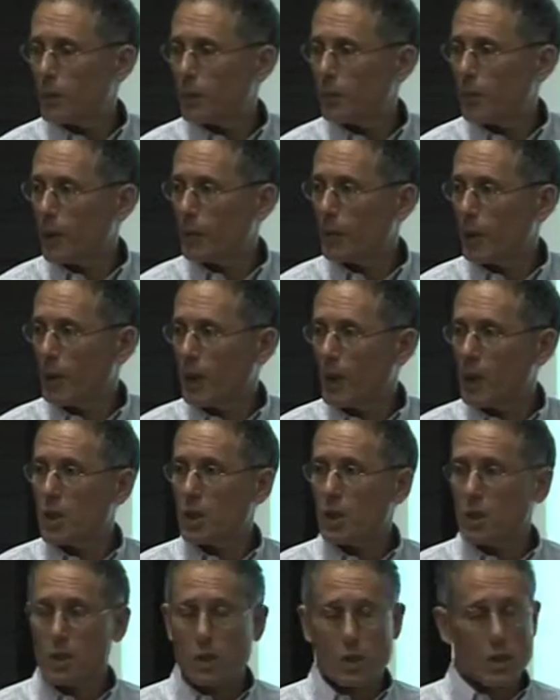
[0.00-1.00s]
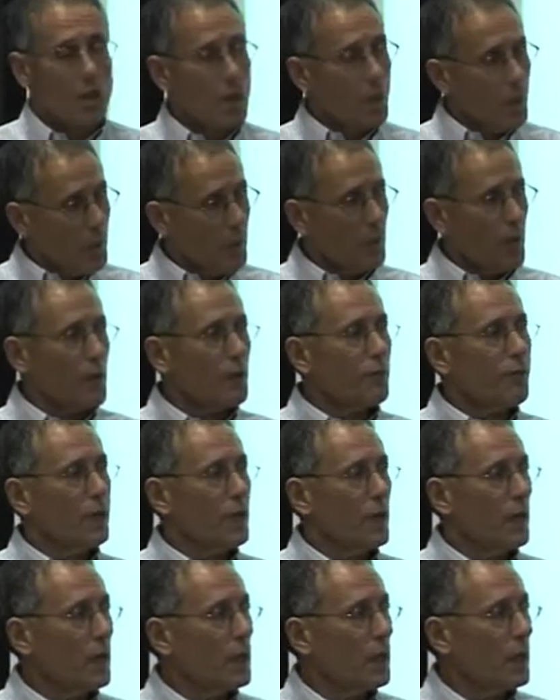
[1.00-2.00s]
publications, but if
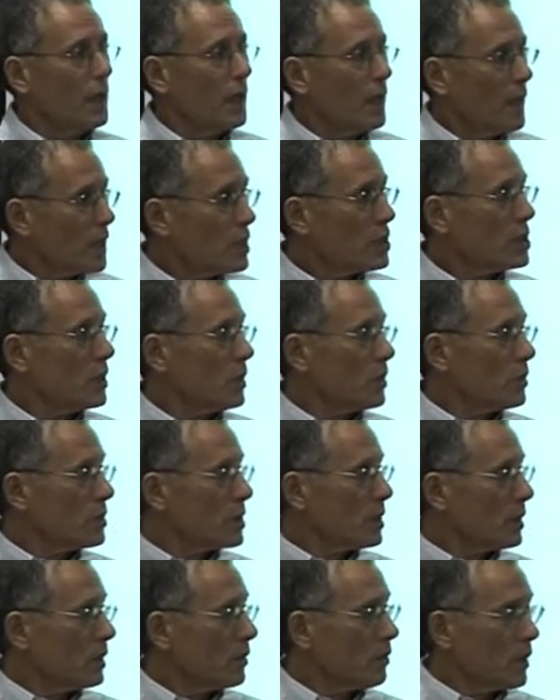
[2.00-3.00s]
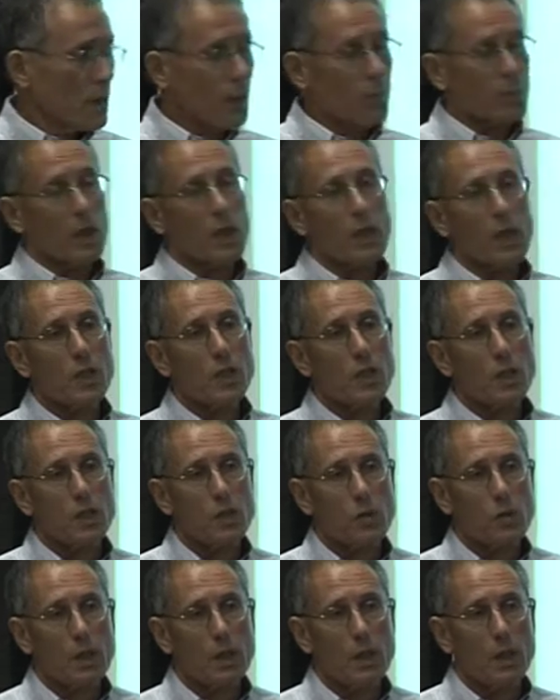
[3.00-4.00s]
the issues and the
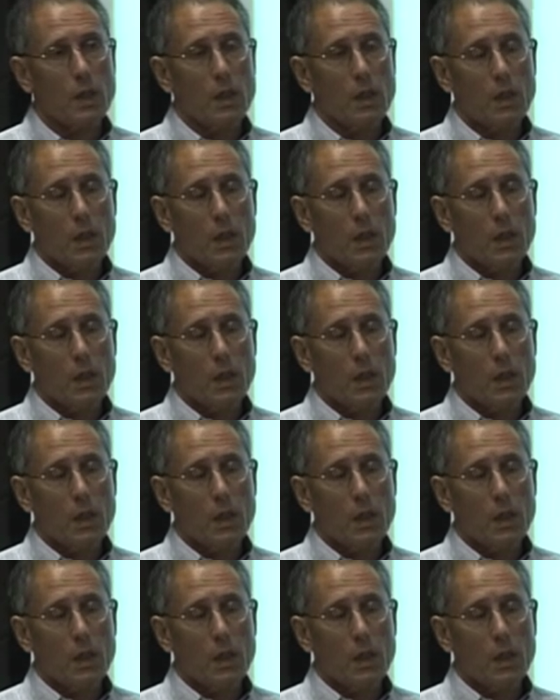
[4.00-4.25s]
recommendations we've